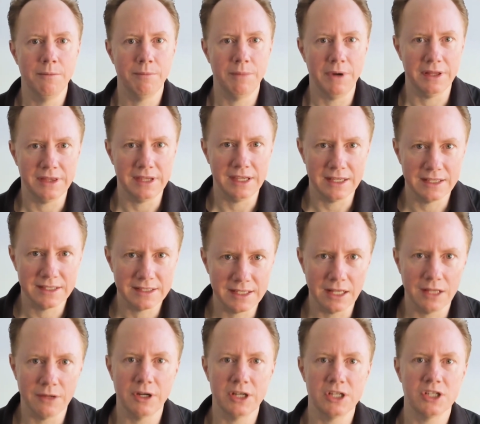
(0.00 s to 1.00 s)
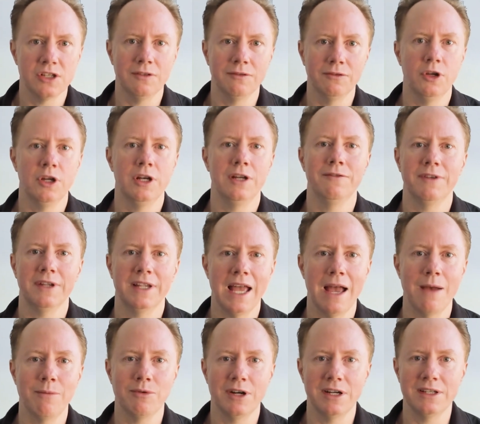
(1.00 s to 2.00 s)
But the acceleration of learning for
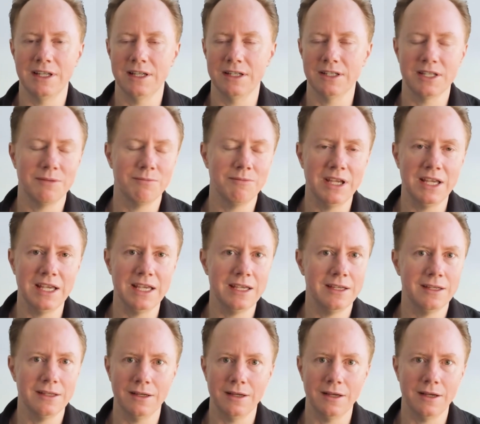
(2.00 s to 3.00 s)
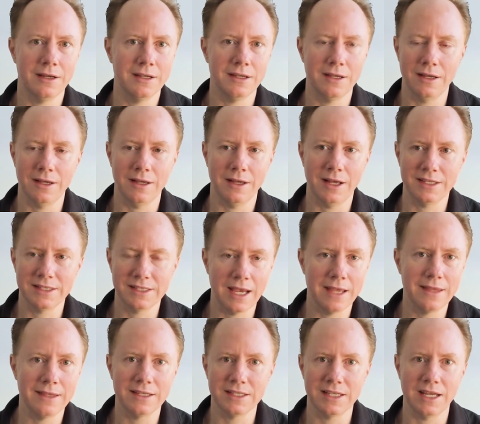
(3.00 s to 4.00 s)
capital raising, and to me, I
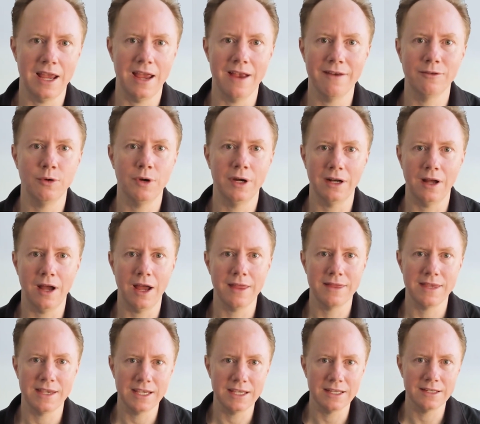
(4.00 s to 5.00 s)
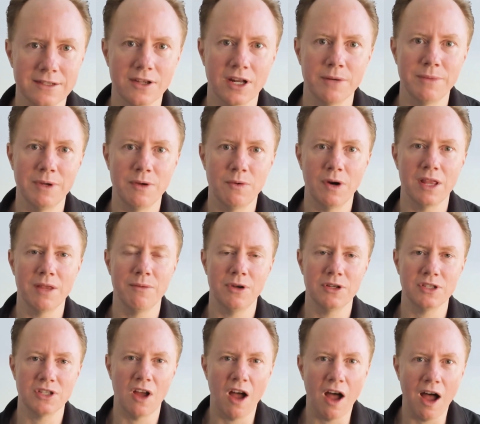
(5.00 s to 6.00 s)
say this to everyone, I think it's got to be one of the
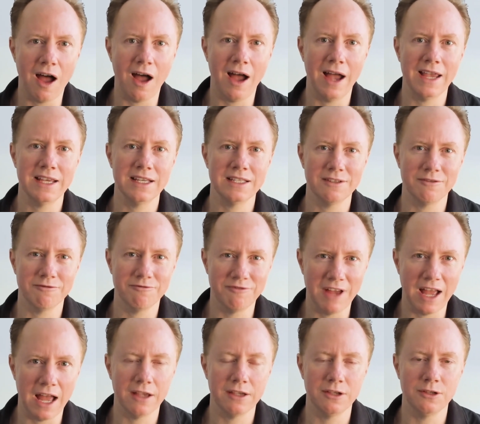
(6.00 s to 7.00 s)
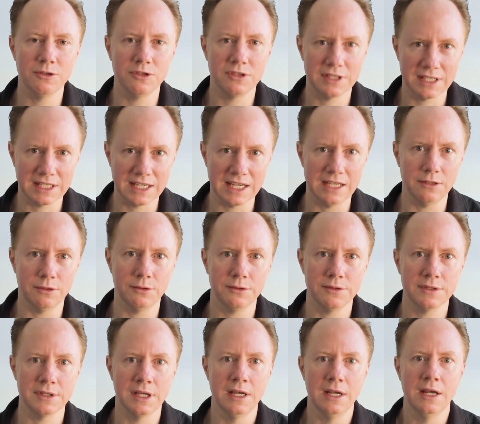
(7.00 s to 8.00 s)
most highest valued
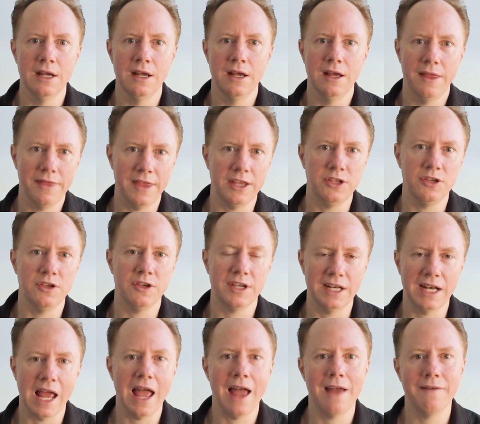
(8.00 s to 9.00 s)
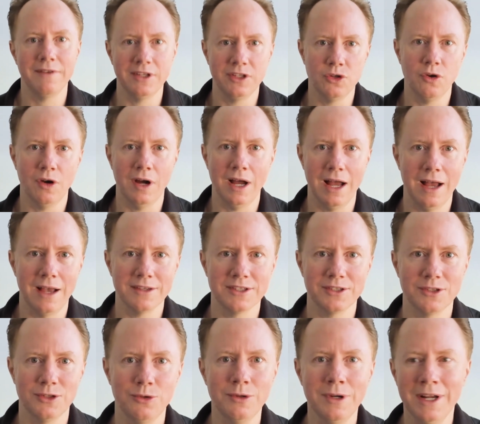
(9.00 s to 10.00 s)
skills that you can have in your
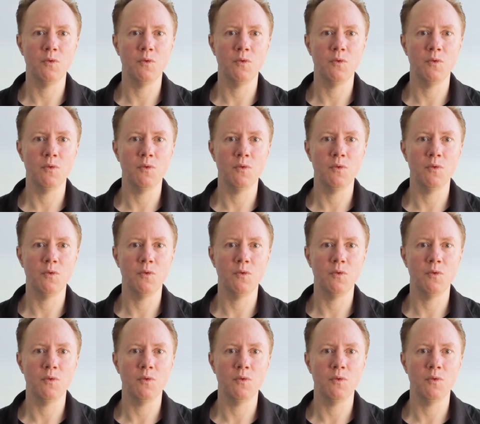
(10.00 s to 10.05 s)
arsenal.